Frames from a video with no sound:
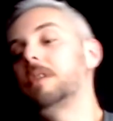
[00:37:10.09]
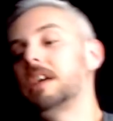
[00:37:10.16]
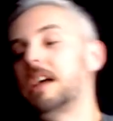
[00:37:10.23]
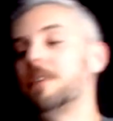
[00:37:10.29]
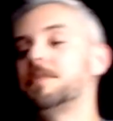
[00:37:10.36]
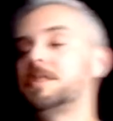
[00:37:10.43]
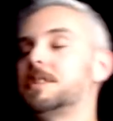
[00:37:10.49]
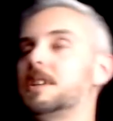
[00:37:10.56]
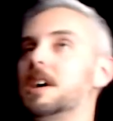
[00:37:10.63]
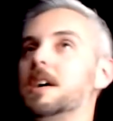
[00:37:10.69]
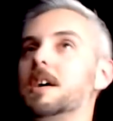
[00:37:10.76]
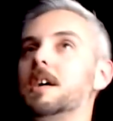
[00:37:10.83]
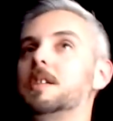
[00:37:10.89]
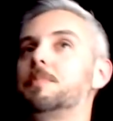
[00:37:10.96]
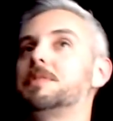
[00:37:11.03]
it gives
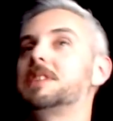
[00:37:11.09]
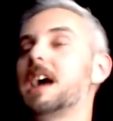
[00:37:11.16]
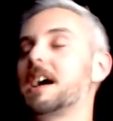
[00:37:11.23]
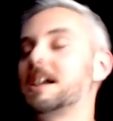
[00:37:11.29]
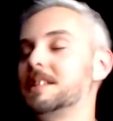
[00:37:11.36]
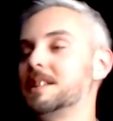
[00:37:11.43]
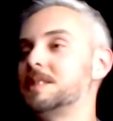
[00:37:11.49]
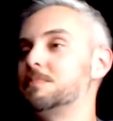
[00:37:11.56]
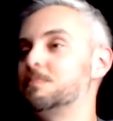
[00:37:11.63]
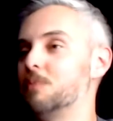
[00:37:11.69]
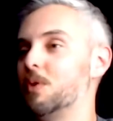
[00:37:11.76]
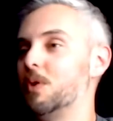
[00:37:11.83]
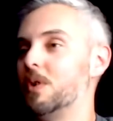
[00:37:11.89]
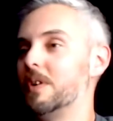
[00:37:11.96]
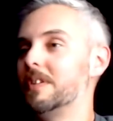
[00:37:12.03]
the protagonist
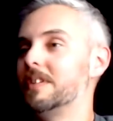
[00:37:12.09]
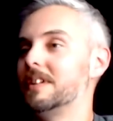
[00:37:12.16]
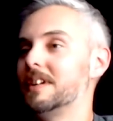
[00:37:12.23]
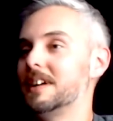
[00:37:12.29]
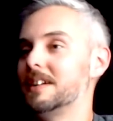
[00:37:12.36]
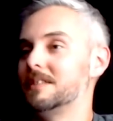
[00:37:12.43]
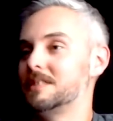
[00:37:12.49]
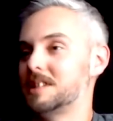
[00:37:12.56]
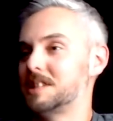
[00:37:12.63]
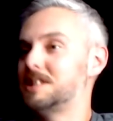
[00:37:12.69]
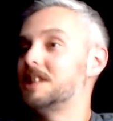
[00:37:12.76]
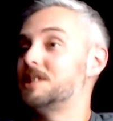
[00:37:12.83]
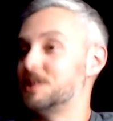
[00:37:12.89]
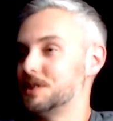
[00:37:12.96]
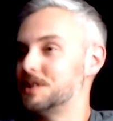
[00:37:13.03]
more
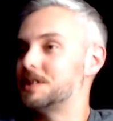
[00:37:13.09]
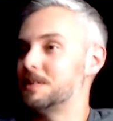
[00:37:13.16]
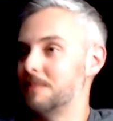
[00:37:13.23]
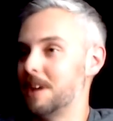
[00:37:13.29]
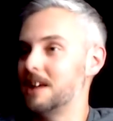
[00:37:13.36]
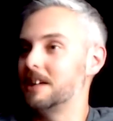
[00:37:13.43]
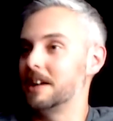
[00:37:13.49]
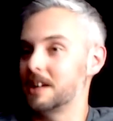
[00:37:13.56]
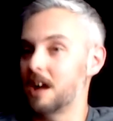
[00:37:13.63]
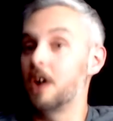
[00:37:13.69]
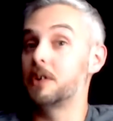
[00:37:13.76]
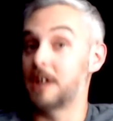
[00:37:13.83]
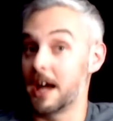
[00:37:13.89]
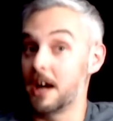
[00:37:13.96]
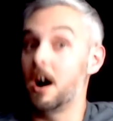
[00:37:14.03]
decisions to make. Like,
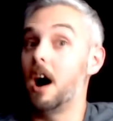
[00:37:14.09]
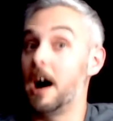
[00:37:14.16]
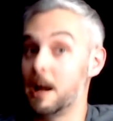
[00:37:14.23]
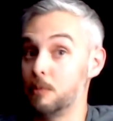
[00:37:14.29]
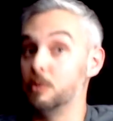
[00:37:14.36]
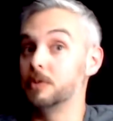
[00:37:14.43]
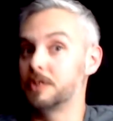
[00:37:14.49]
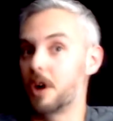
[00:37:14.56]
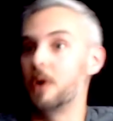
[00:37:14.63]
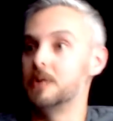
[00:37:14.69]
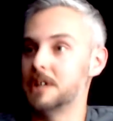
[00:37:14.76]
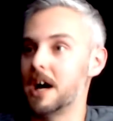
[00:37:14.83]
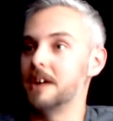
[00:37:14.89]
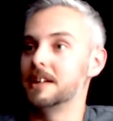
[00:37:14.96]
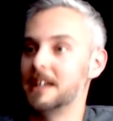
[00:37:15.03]
okay, I will go
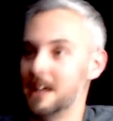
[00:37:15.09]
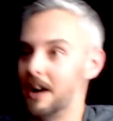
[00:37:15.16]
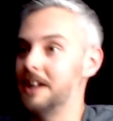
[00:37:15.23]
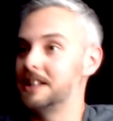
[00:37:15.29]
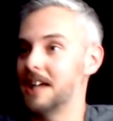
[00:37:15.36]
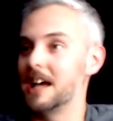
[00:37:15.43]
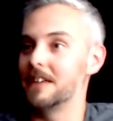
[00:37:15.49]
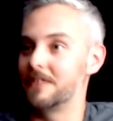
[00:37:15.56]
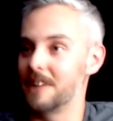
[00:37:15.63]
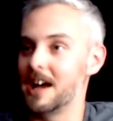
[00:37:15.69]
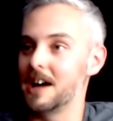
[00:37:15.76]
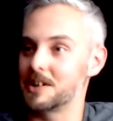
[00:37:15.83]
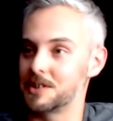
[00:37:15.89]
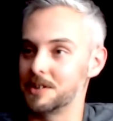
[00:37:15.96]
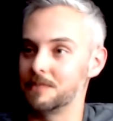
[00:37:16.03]
down here. I take the
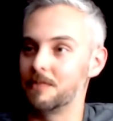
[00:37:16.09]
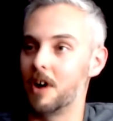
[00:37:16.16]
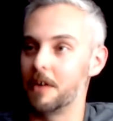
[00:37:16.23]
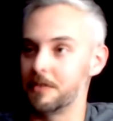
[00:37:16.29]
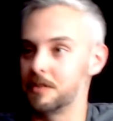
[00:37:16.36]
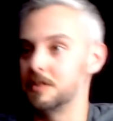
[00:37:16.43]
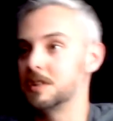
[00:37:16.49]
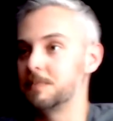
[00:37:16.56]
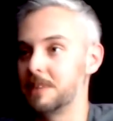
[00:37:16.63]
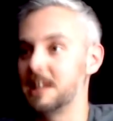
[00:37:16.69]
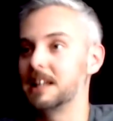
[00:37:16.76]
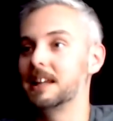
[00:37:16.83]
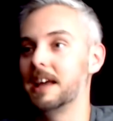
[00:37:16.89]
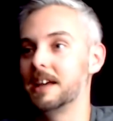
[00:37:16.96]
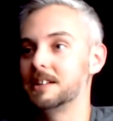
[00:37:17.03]
action rather than just
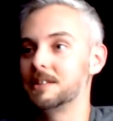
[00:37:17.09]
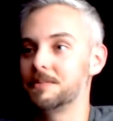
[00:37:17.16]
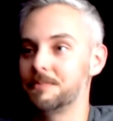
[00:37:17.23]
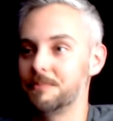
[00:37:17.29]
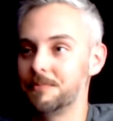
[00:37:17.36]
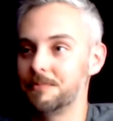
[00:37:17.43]
being led.